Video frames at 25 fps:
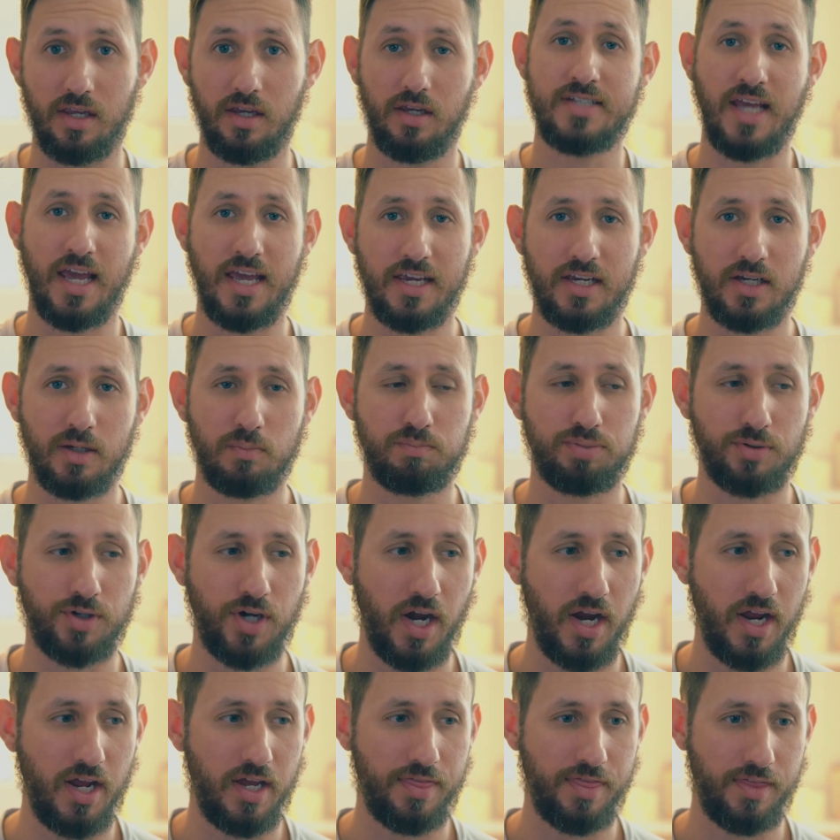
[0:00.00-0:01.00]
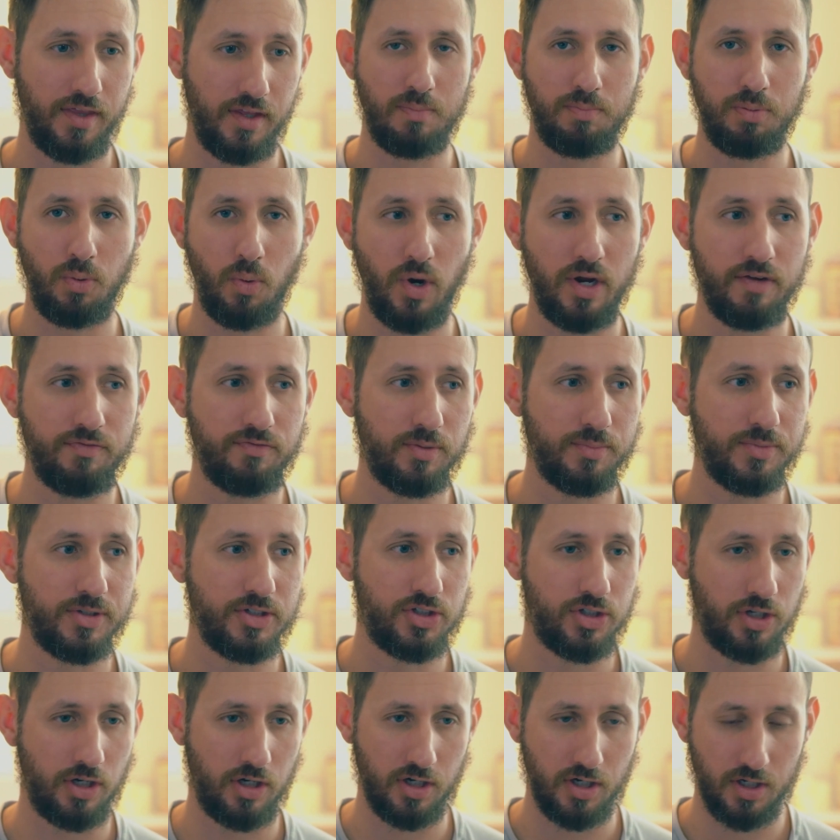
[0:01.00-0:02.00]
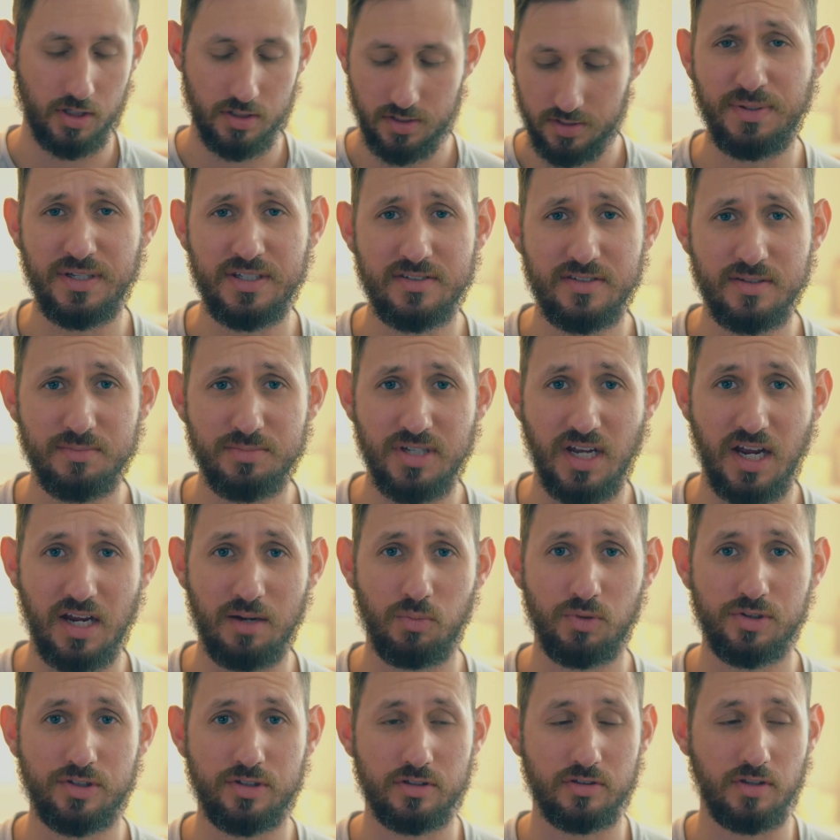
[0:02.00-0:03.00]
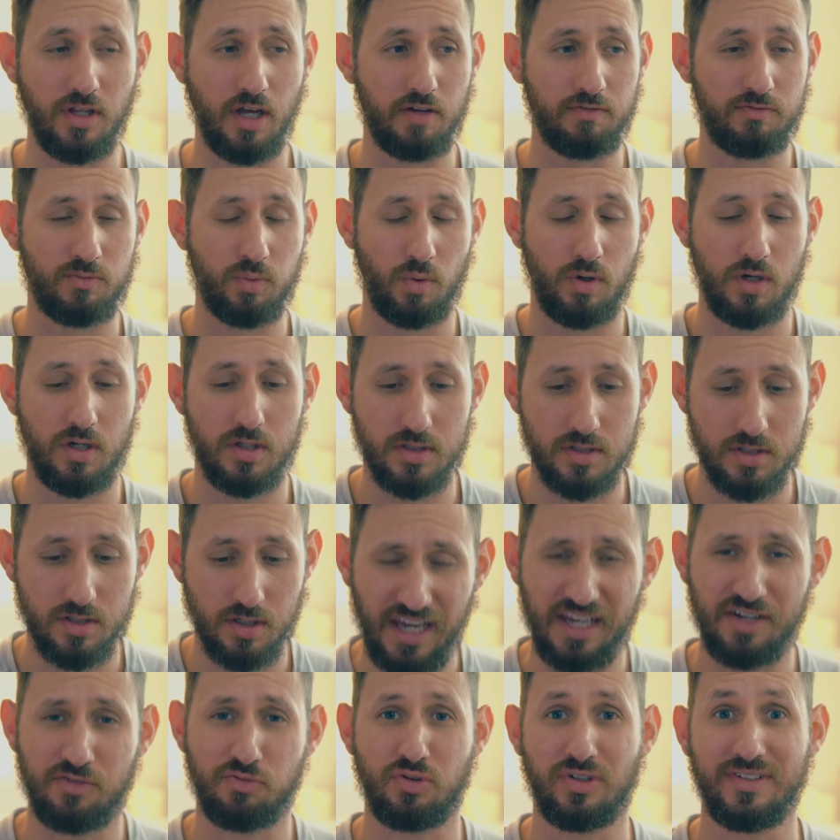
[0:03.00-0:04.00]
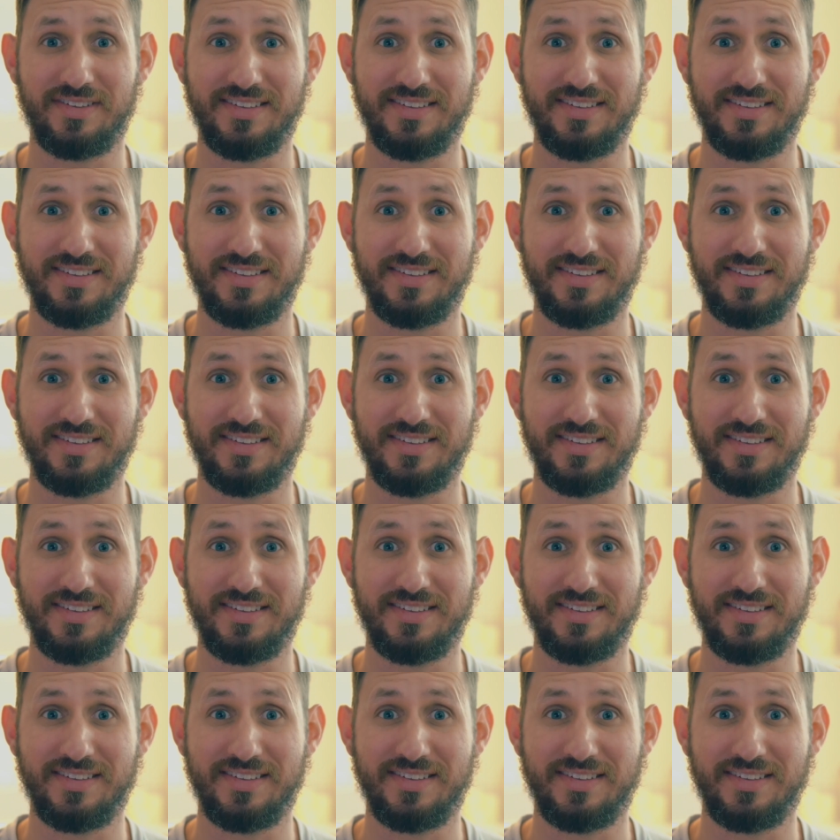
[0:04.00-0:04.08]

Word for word: Take a breath, step away from the chart, spend some time with your loved ones, and